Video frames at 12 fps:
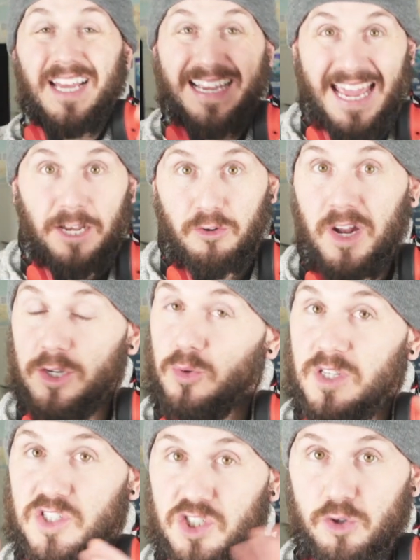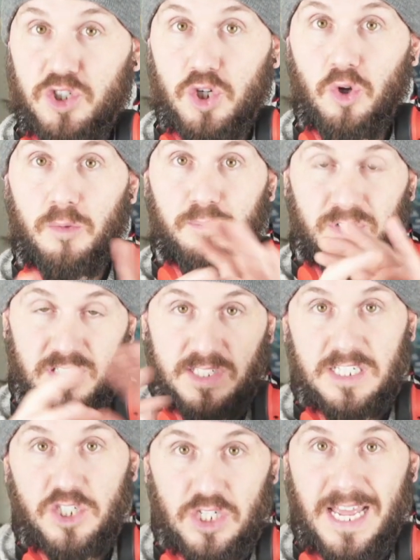Again, you're not doing surgical
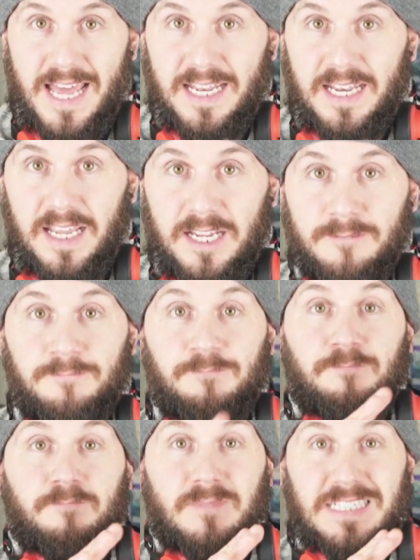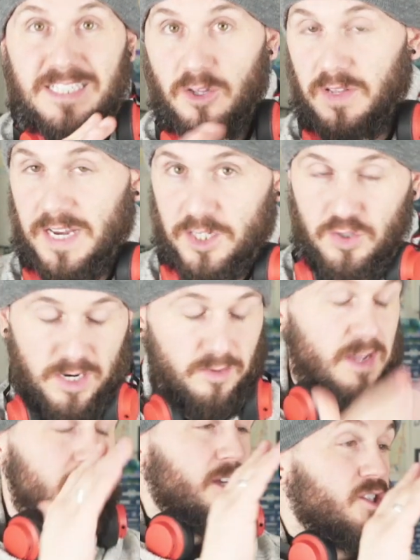precision editing until the next round.